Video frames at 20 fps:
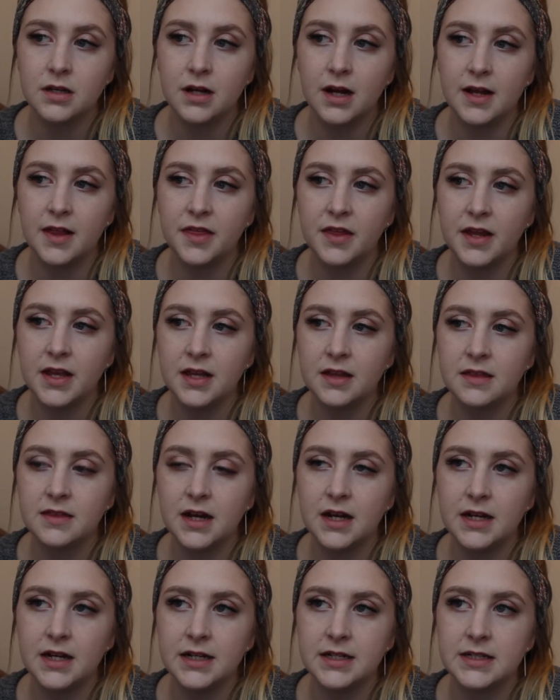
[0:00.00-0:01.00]
I think
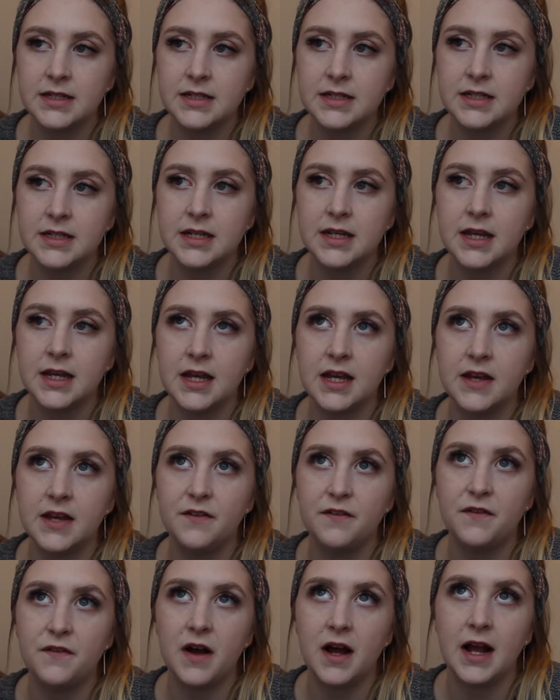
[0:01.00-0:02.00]
that
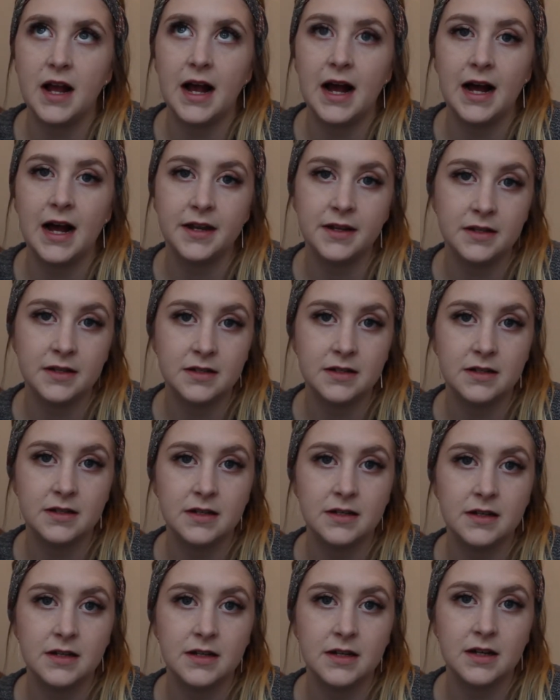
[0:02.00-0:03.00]
if I hadn't
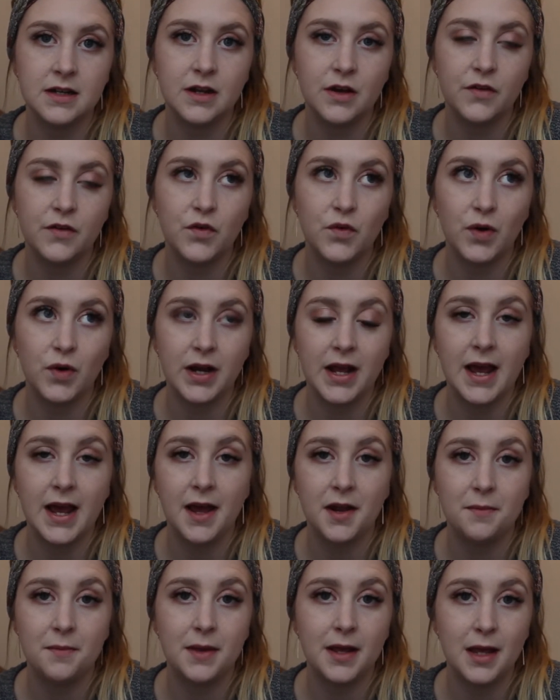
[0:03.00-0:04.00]
have already
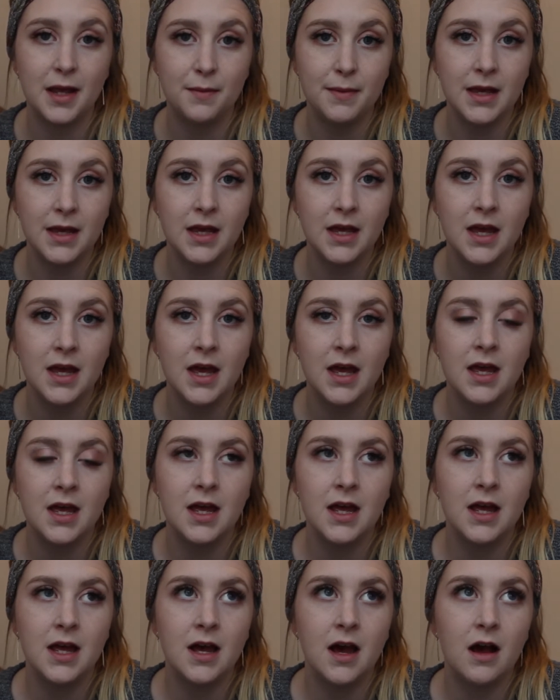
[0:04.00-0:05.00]
had a baby,
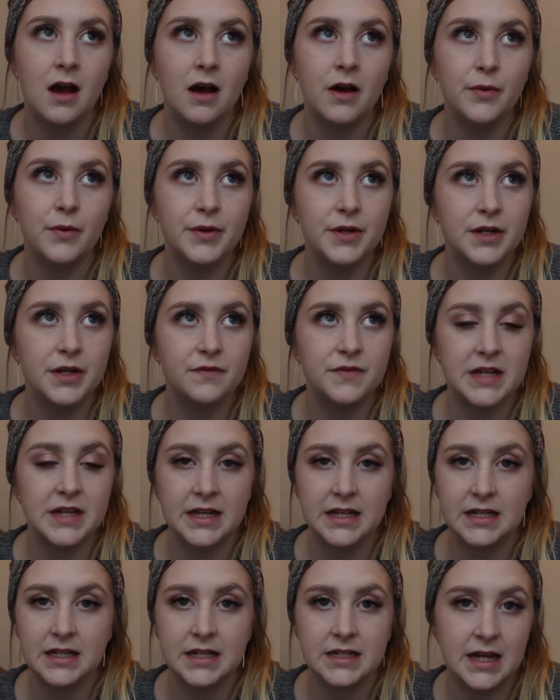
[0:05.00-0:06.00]
I wouldn't have
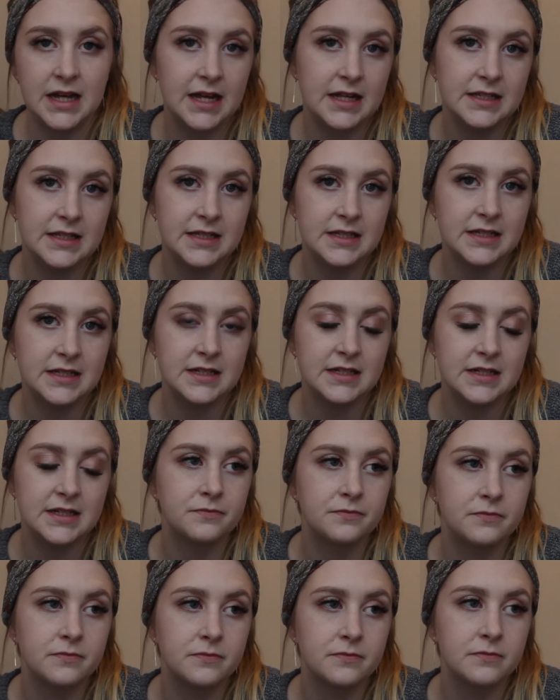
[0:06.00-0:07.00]
taken a test.
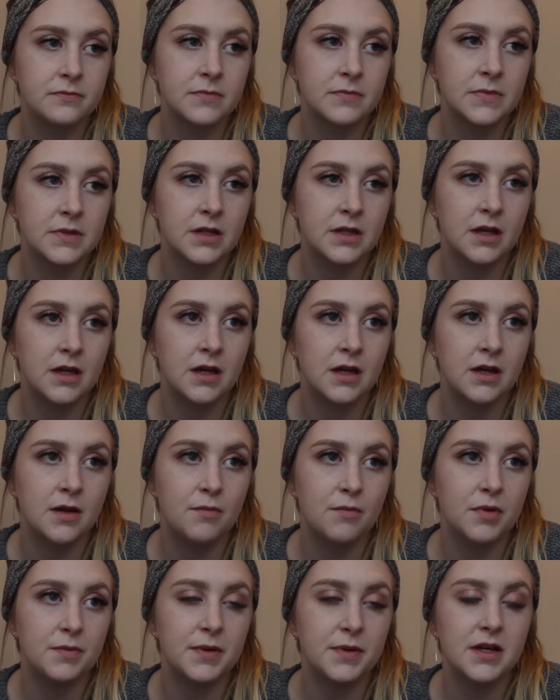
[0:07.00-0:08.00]

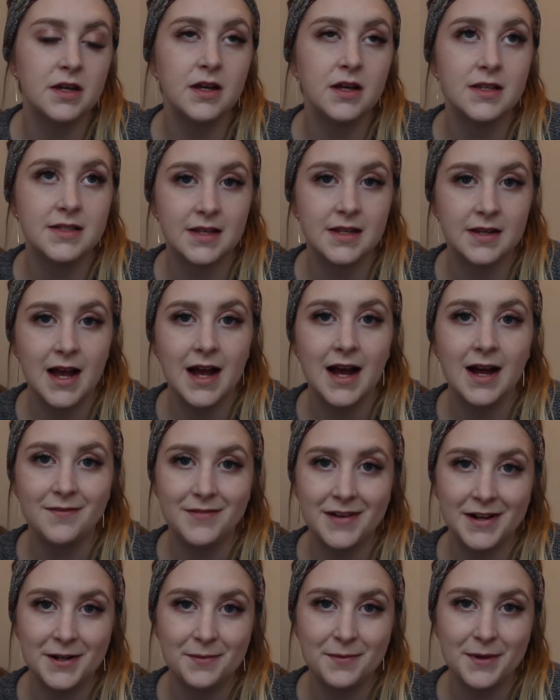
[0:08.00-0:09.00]
But because I have
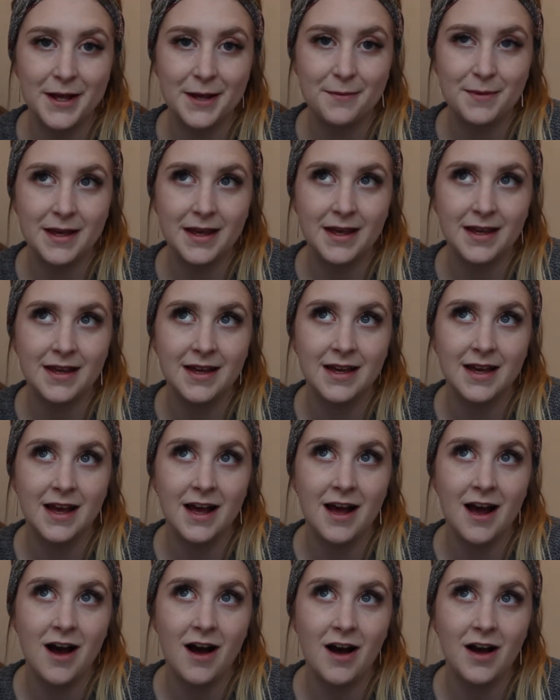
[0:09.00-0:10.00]
had a baby,
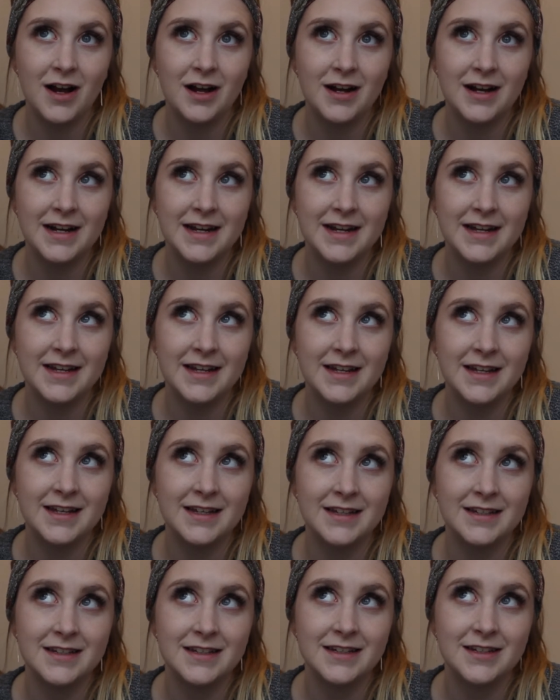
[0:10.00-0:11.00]
I
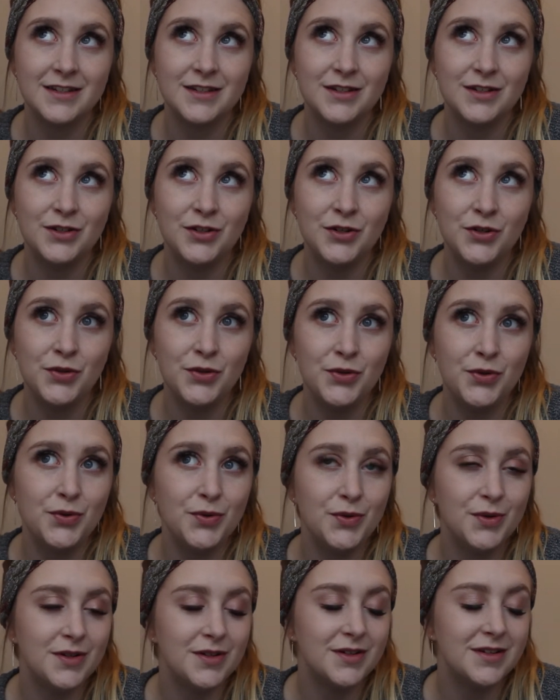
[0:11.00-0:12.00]

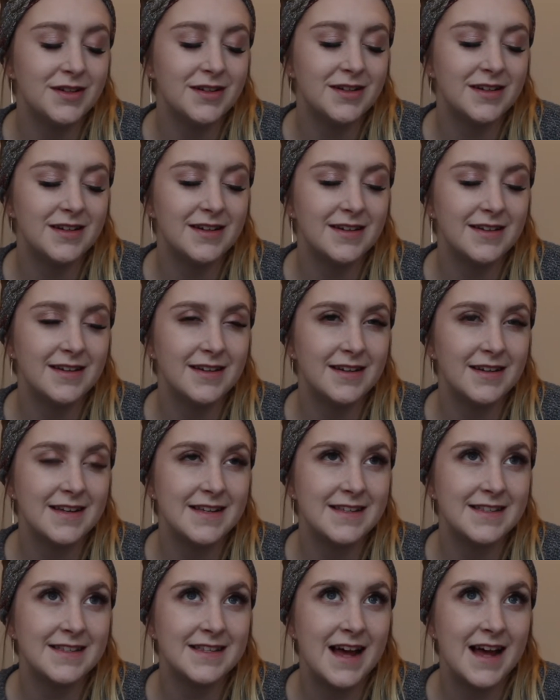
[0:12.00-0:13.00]
knew
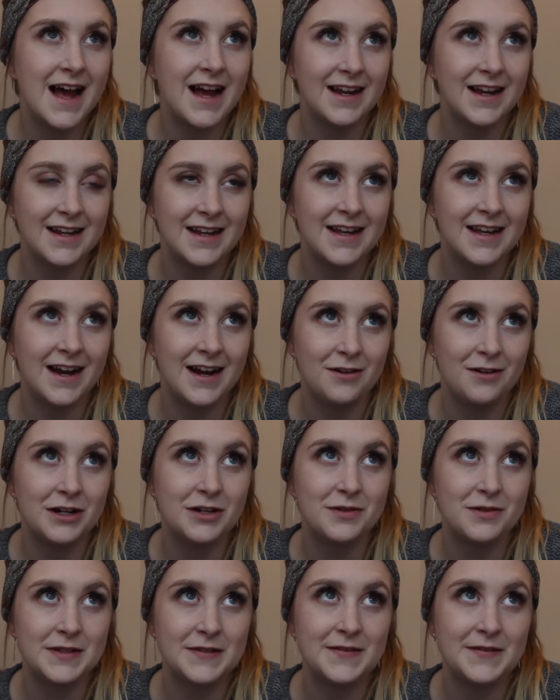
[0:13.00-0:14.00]
exactly how I
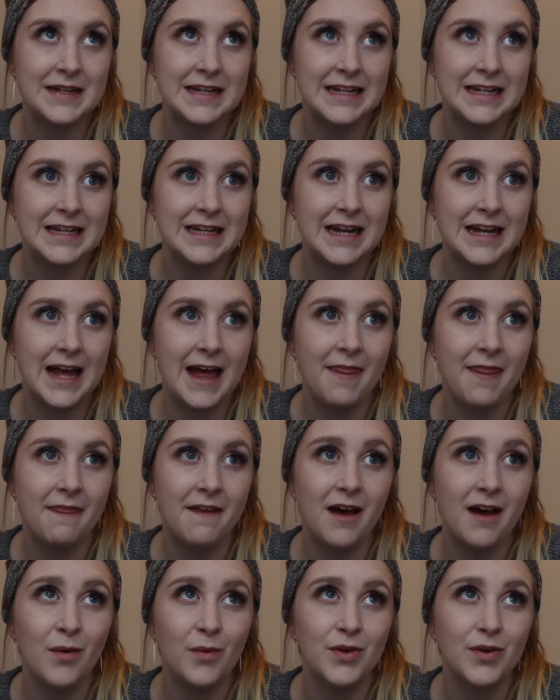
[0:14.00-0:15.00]
was feeling, and
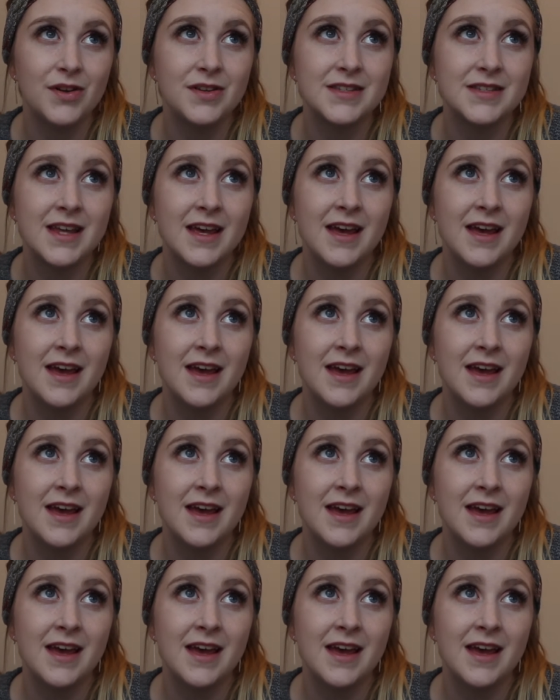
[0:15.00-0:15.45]
that was